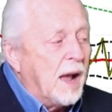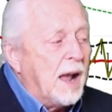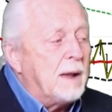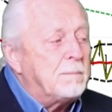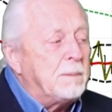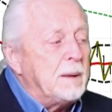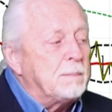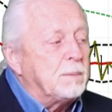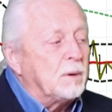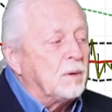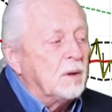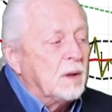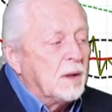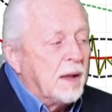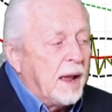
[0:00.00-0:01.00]
I had
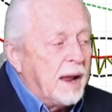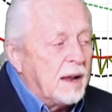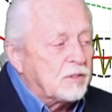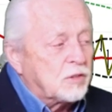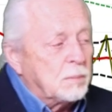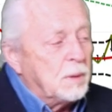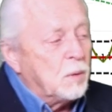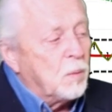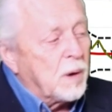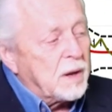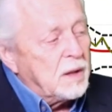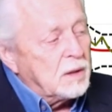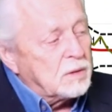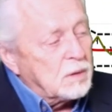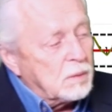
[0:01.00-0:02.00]
people asking me, what
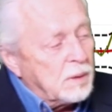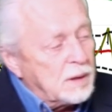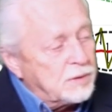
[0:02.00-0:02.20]
do you do?